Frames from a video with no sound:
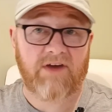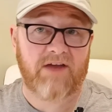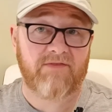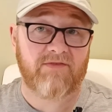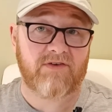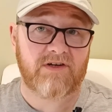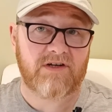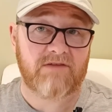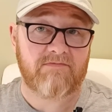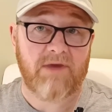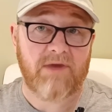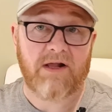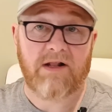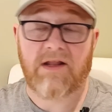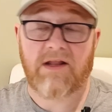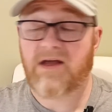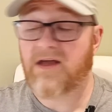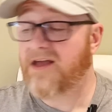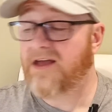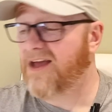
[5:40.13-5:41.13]
500
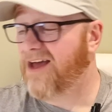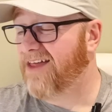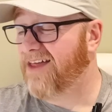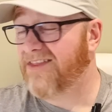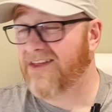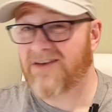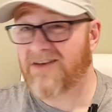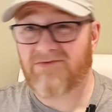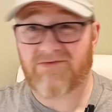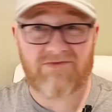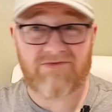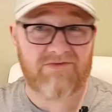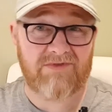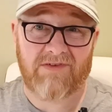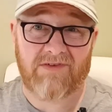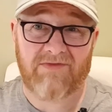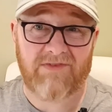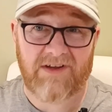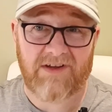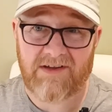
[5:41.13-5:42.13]
mil. I think it was
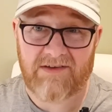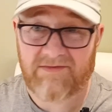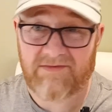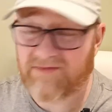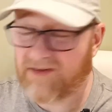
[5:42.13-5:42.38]
roughly,